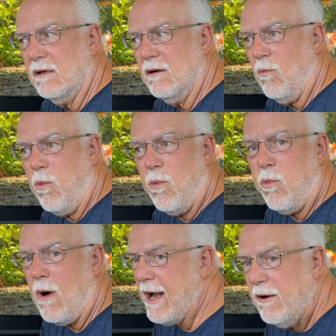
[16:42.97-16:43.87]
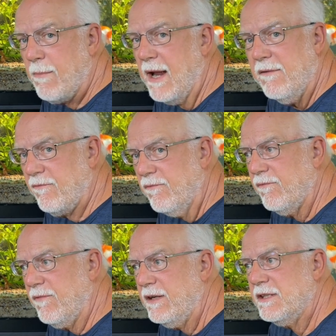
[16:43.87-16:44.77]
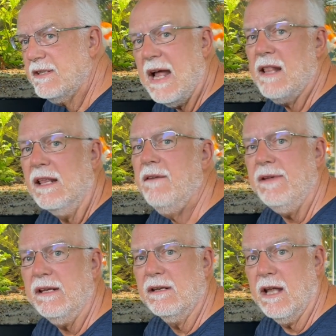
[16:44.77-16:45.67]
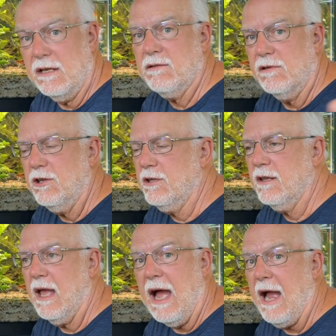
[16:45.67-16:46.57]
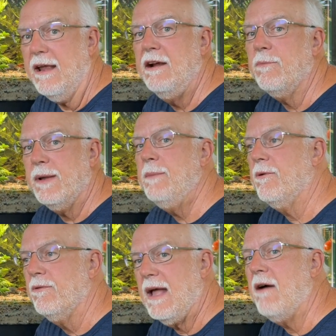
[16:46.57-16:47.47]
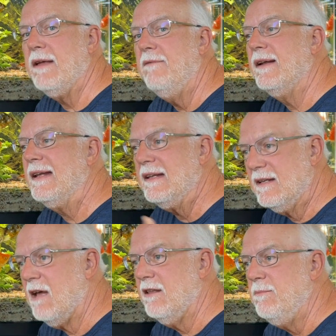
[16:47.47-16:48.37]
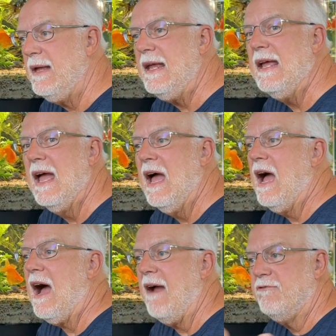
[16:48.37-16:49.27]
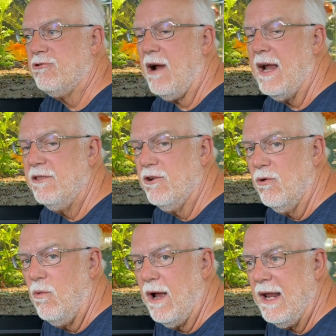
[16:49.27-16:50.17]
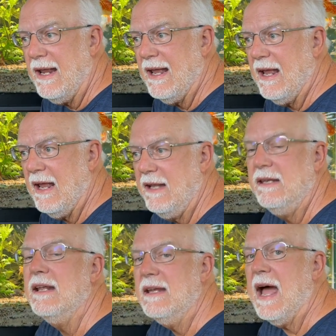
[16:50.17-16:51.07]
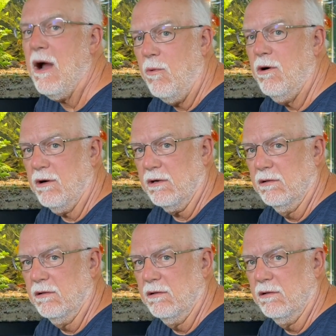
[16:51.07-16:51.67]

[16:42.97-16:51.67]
why are my fish not living? And I hear people now even telling me, I've tried their way, it did not work.